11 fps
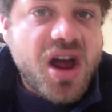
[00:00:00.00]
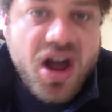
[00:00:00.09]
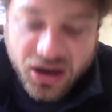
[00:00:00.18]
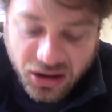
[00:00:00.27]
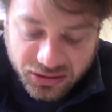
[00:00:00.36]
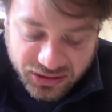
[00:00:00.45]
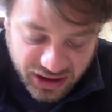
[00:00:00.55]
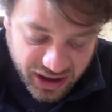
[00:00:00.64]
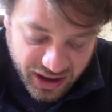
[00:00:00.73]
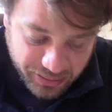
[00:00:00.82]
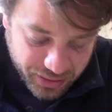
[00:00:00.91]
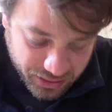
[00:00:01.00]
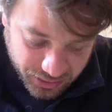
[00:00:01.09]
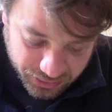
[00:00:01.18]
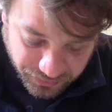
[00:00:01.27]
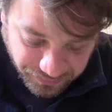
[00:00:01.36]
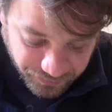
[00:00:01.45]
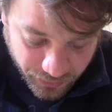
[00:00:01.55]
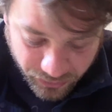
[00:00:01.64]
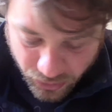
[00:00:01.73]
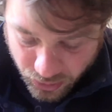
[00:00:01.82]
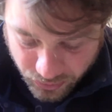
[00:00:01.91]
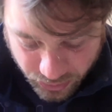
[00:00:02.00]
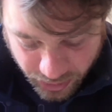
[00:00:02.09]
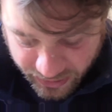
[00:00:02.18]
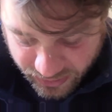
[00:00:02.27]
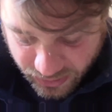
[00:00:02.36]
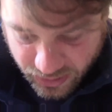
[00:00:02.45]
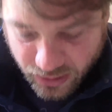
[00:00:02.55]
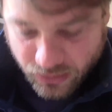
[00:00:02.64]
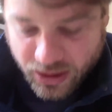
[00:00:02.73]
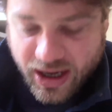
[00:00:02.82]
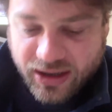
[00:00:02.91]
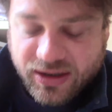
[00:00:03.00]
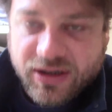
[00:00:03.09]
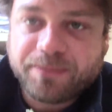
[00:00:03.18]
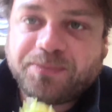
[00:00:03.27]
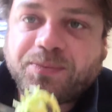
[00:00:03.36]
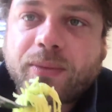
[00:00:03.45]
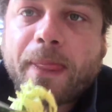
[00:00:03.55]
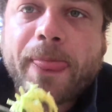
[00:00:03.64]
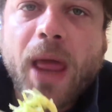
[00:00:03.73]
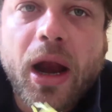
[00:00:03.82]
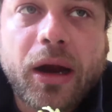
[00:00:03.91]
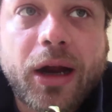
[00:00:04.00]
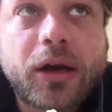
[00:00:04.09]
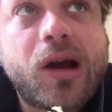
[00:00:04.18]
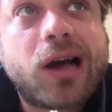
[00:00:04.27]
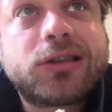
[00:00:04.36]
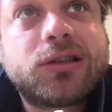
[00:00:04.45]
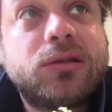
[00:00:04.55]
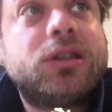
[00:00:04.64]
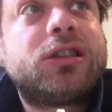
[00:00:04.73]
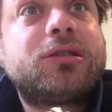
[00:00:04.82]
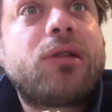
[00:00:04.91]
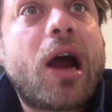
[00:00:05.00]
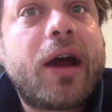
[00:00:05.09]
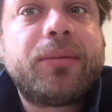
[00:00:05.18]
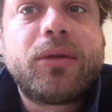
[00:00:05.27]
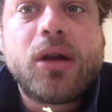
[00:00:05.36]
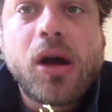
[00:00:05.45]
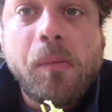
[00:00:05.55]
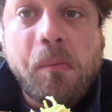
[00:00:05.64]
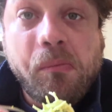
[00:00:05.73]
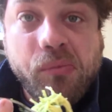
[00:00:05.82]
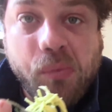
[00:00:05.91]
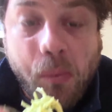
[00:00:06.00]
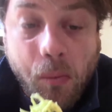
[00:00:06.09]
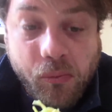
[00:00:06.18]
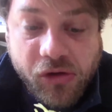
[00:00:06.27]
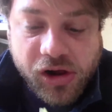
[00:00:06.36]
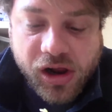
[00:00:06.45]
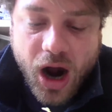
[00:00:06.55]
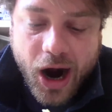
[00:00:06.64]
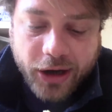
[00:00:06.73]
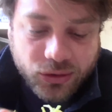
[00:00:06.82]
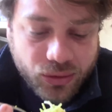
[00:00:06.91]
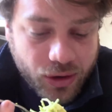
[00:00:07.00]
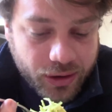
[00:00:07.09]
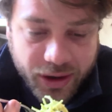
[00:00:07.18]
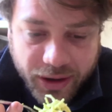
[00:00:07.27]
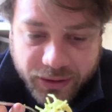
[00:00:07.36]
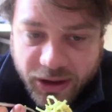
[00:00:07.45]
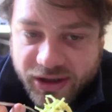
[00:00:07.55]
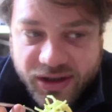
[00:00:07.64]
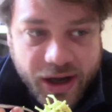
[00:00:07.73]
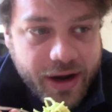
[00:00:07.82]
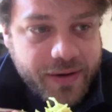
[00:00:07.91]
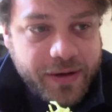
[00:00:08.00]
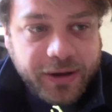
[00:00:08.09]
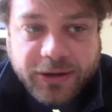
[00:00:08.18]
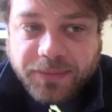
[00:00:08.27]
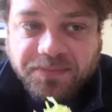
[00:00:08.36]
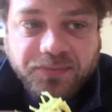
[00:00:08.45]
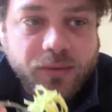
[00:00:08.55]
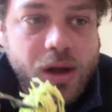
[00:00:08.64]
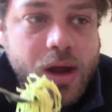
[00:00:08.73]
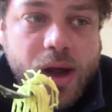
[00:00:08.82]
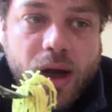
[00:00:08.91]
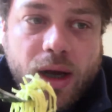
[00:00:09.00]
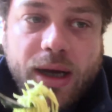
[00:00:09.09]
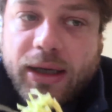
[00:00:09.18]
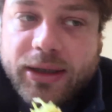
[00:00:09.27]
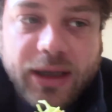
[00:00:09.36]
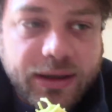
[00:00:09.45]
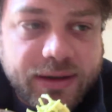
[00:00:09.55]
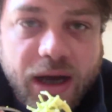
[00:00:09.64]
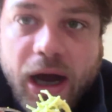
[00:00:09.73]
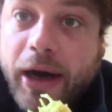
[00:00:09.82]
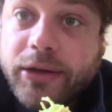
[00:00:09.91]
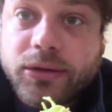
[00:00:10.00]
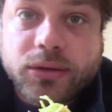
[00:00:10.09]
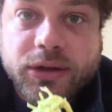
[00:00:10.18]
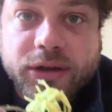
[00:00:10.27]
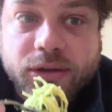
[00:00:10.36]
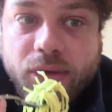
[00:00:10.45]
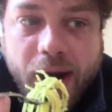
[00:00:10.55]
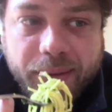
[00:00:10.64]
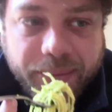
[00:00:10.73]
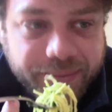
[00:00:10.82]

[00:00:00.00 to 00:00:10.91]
concept or form or aesthetic, what else? And then you ask to describe the artwork and they say, it's hard to describe.